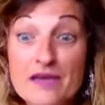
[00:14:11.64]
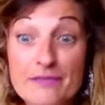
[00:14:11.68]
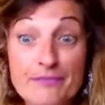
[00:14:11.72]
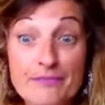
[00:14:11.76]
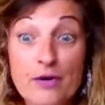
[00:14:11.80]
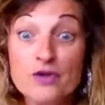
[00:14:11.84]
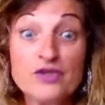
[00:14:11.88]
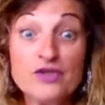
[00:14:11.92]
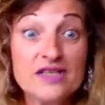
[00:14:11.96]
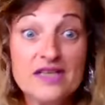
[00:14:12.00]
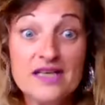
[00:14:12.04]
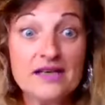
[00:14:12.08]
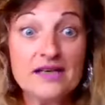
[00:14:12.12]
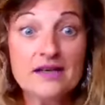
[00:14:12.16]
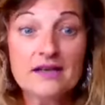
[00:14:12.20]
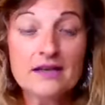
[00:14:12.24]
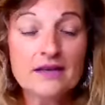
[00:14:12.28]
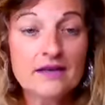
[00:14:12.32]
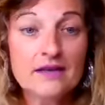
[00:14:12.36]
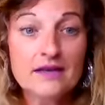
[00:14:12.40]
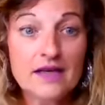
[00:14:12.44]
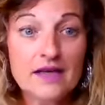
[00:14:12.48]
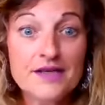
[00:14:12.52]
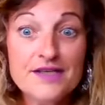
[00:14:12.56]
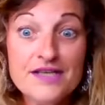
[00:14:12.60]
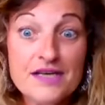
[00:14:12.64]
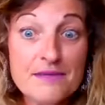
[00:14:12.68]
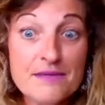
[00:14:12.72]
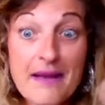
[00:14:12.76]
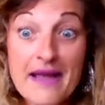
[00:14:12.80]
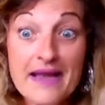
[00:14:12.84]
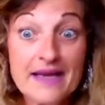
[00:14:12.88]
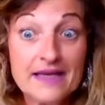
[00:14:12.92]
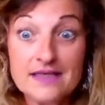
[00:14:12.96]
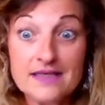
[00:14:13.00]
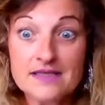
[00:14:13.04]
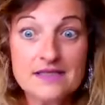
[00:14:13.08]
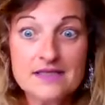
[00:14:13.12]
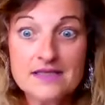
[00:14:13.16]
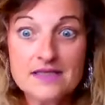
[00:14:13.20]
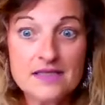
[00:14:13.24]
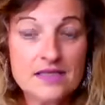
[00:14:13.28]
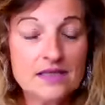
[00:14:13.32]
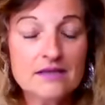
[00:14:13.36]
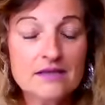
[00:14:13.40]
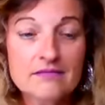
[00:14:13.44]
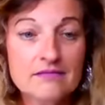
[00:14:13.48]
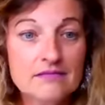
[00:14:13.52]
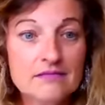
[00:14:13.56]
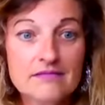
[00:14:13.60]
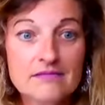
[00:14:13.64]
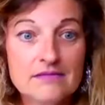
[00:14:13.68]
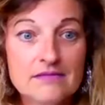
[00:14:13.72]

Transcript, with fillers: your body and your mind to